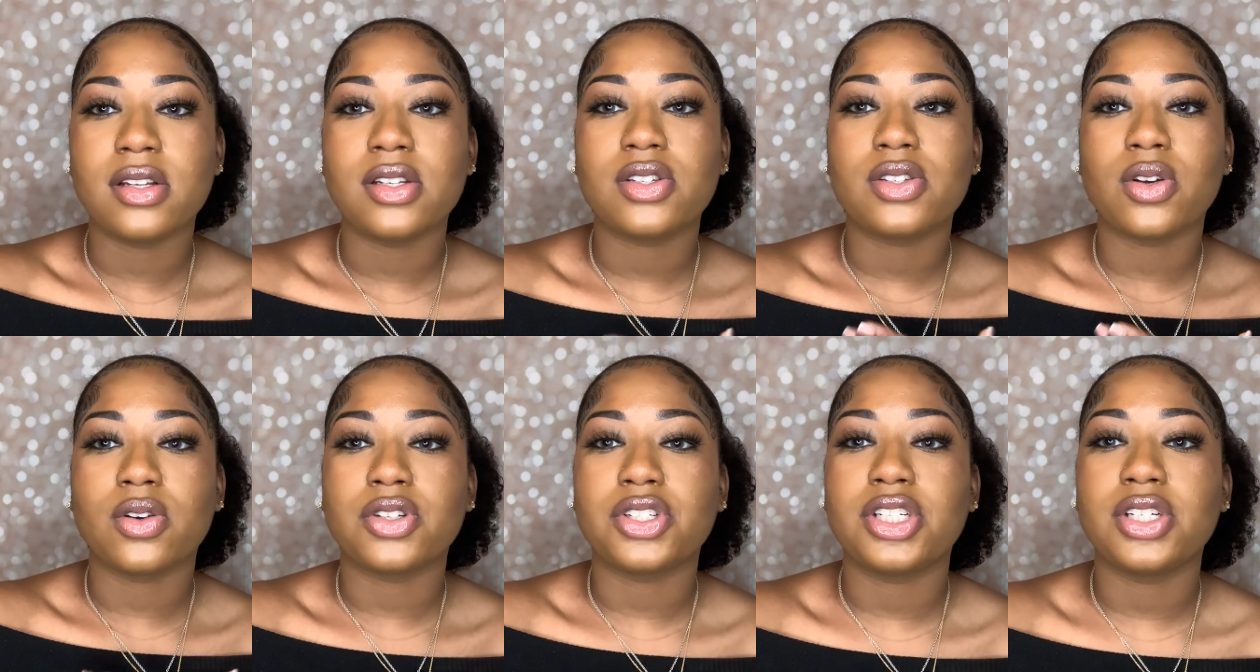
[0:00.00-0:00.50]

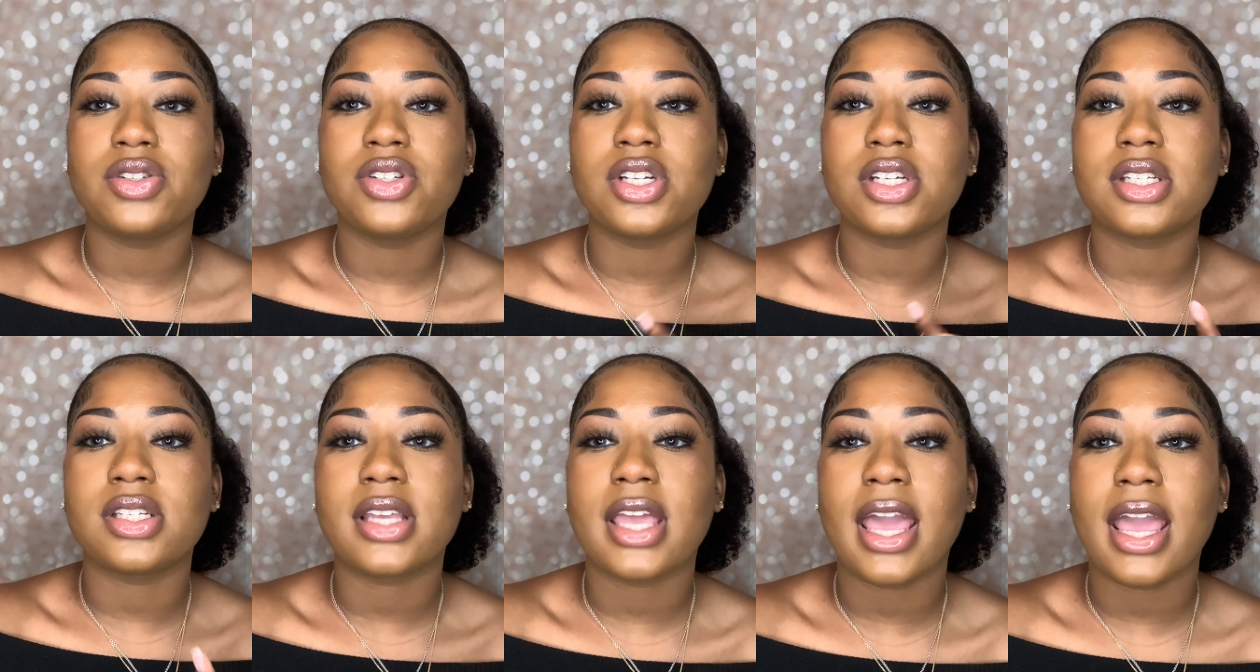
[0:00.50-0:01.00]
So she
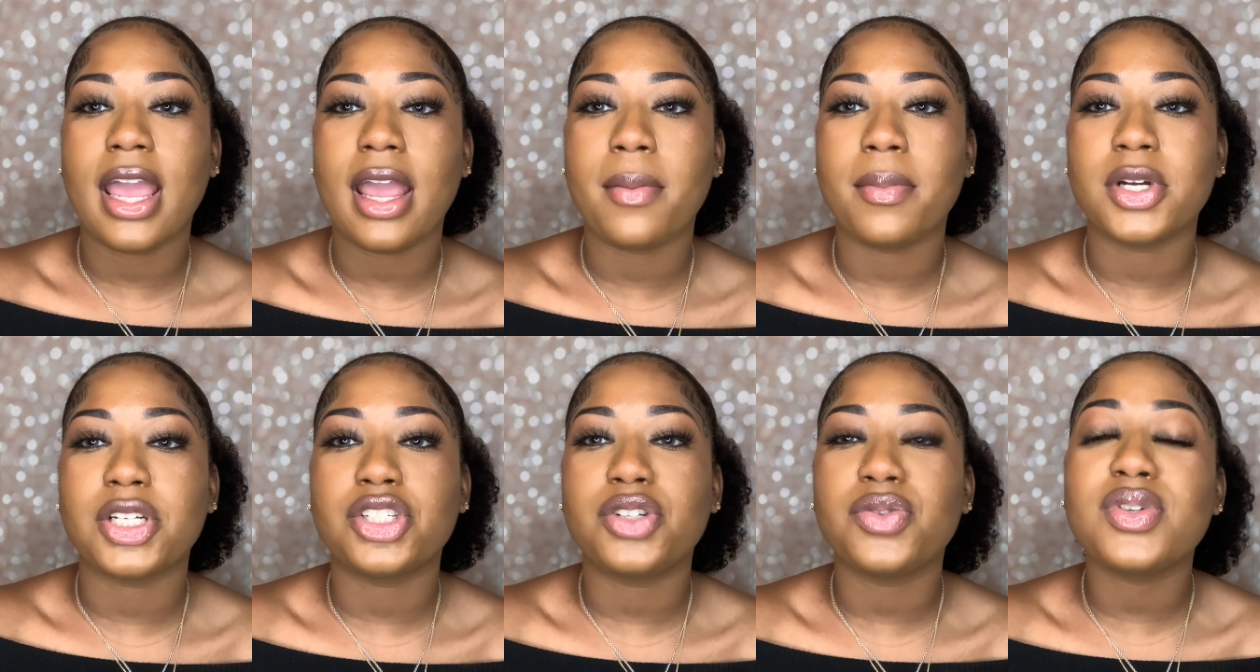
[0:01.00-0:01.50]
just came,
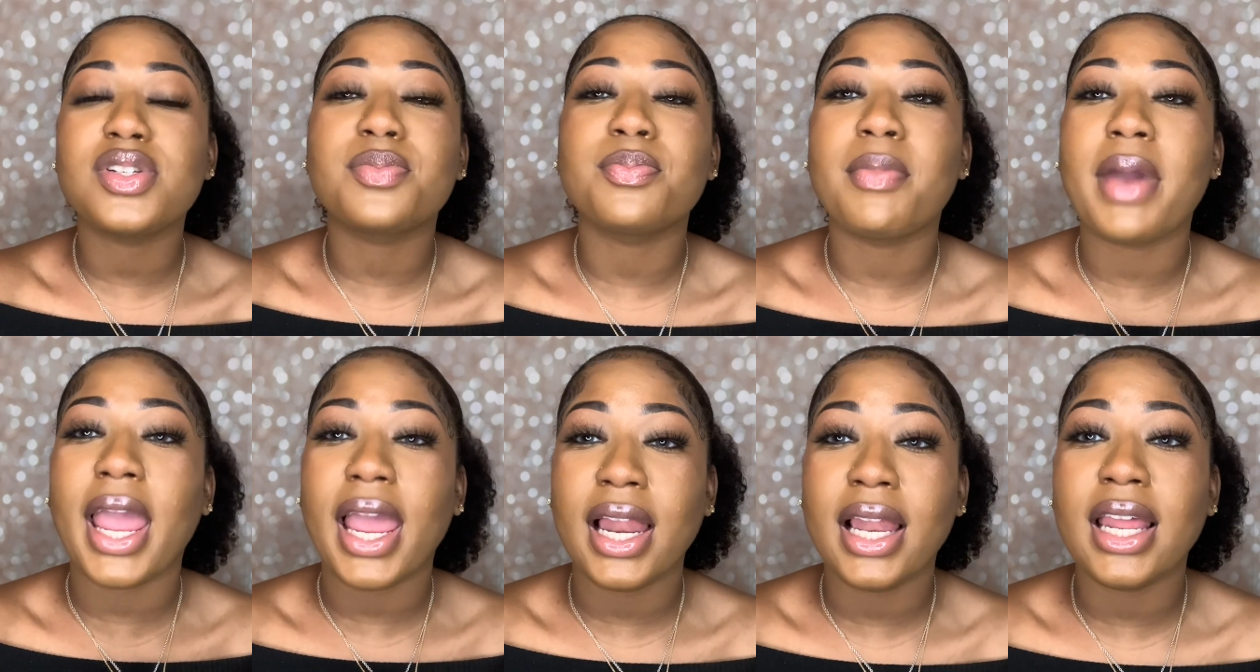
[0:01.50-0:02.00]
but she was
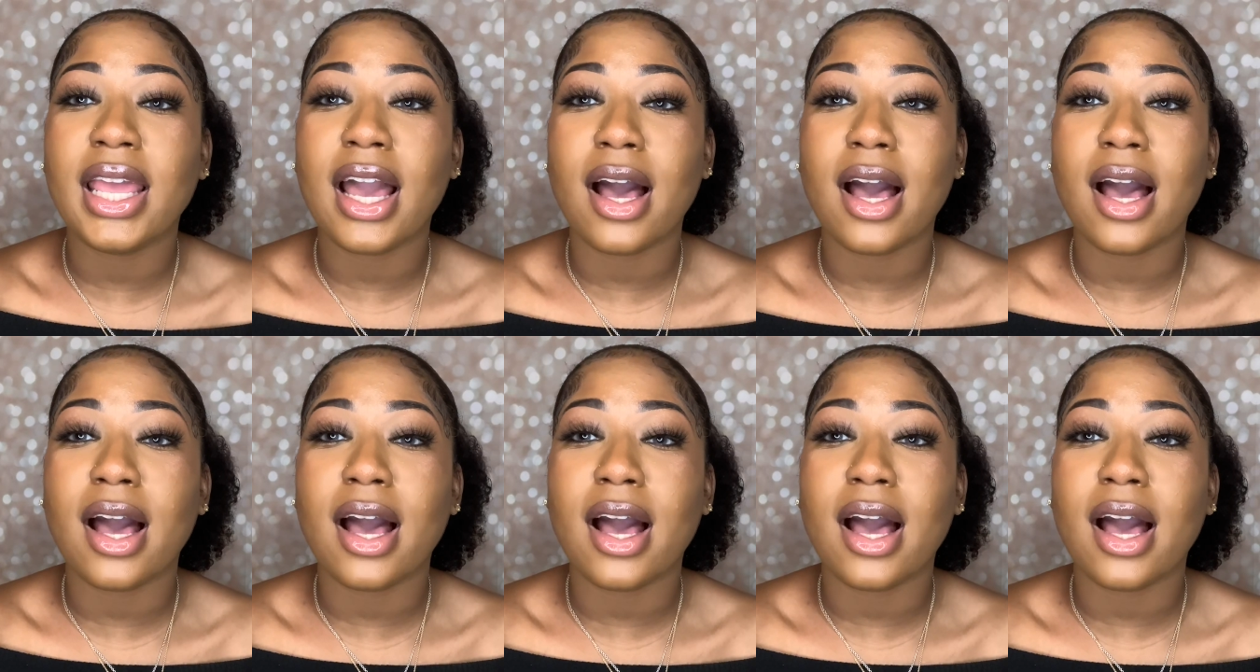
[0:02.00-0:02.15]
mainly